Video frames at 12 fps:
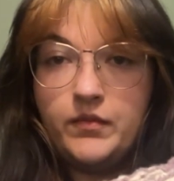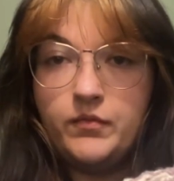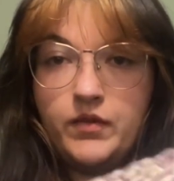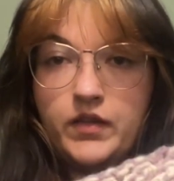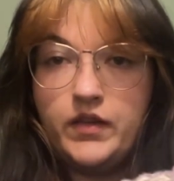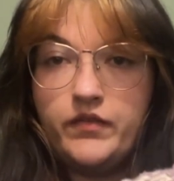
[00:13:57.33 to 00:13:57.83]

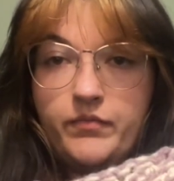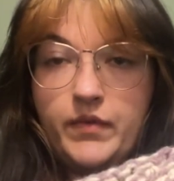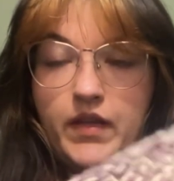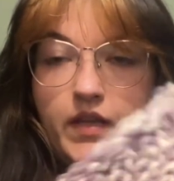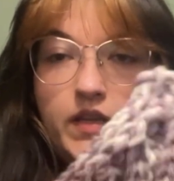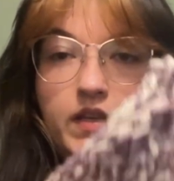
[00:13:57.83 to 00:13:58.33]
one I've
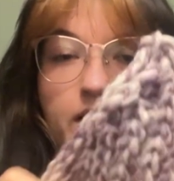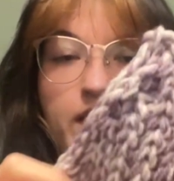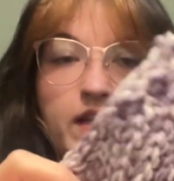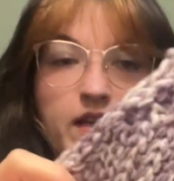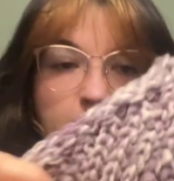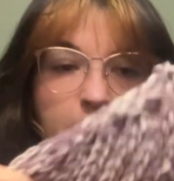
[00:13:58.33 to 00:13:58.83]
made.
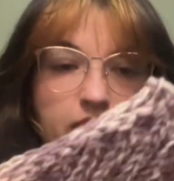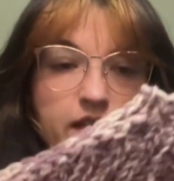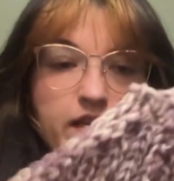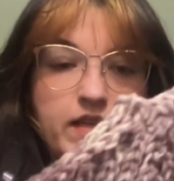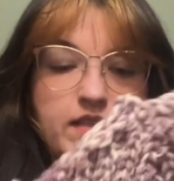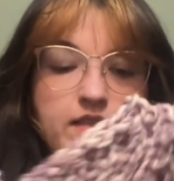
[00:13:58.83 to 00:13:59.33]
It
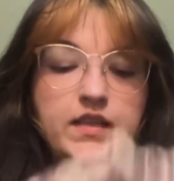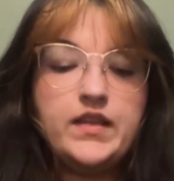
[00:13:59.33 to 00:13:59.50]
is